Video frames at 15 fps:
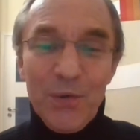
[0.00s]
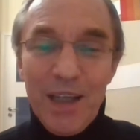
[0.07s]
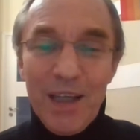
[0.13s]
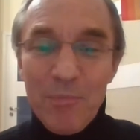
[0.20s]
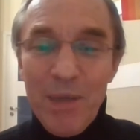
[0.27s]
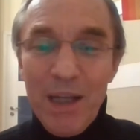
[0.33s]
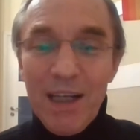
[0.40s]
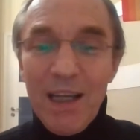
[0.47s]

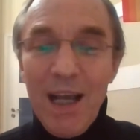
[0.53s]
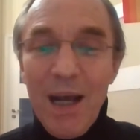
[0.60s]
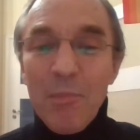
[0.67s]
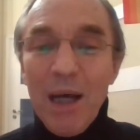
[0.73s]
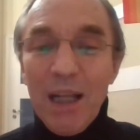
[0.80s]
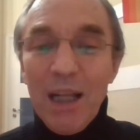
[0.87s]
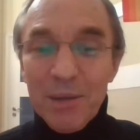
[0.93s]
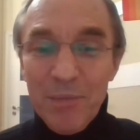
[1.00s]
many
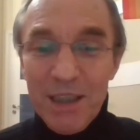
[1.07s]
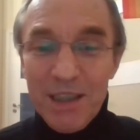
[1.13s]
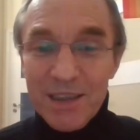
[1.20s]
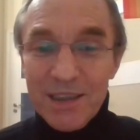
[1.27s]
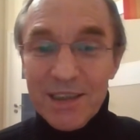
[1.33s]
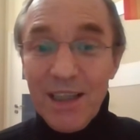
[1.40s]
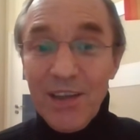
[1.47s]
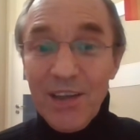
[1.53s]

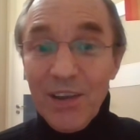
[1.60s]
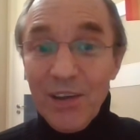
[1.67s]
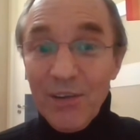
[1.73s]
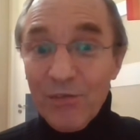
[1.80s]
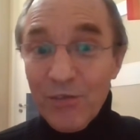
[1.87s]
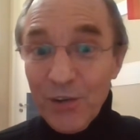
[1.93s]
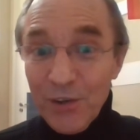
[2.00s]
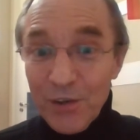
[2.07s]
amendments. And the
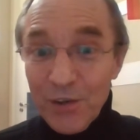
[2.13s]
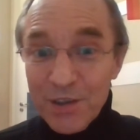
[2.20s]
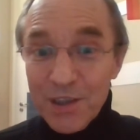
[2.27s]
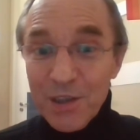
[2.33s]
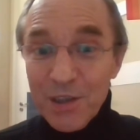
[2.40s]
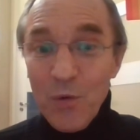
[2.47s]
first